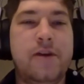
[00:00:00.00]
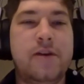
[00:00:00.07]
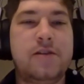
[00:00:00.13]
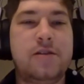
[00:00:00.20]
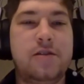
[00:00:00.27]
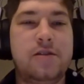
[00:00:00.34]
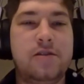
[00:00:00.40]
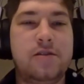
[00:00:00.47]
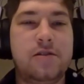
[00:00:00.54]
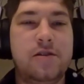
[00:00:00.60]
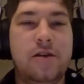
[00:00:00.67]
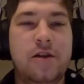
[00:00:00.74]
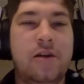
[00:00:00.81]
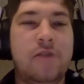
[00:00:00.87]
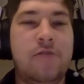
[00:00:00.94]
fastest
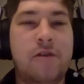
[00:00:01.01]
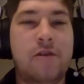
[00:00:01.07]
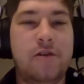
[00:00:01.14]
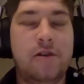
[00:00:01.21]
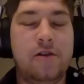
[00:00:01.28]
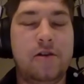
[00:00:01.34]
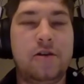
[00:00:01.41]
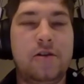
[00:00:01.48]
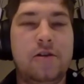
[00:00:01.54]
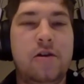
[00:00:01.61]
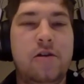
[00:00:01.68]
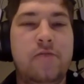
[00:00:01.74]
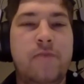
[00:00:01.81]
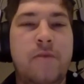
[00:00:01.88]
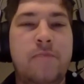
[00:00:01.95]
getting around and collecting
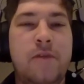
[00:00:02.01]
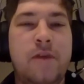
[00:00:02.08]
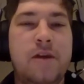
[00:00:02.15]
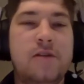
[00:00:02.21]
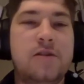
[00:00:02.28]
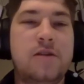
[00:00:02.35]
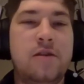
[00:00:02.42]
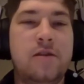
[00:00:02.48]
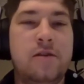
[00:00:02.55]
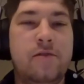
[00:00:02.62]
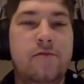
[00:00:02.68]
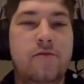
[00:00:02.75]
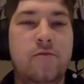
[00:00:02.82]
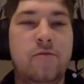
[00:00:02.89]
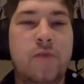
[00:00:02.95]
all of my pegs and
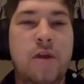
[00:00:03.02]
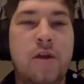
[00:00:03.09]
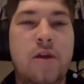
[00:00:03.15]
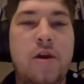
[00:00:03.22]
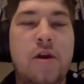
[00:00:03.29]
therefore win.